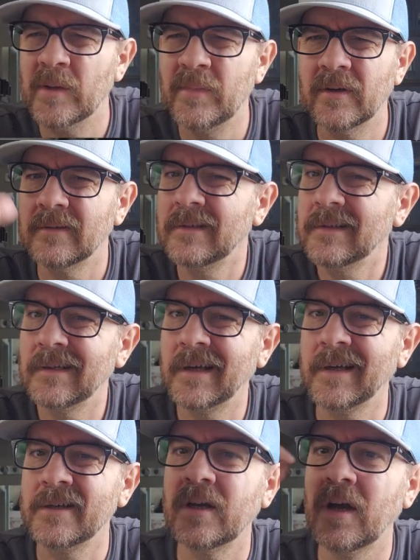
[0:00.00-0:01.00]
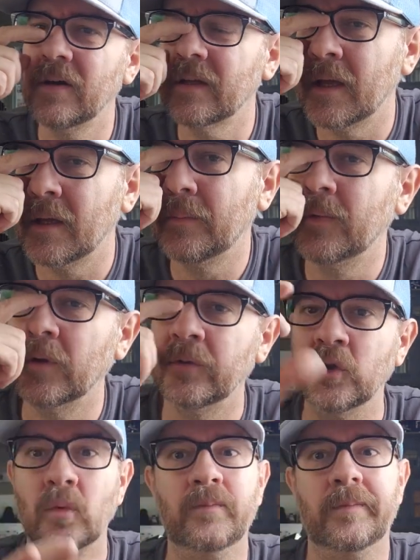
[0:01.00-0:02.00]
build, I guess you call it. They'll
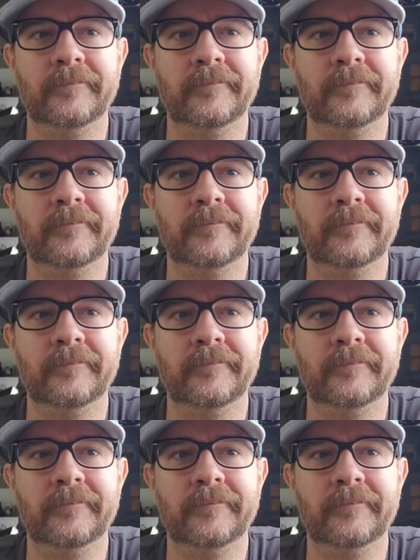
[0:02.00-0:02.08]
do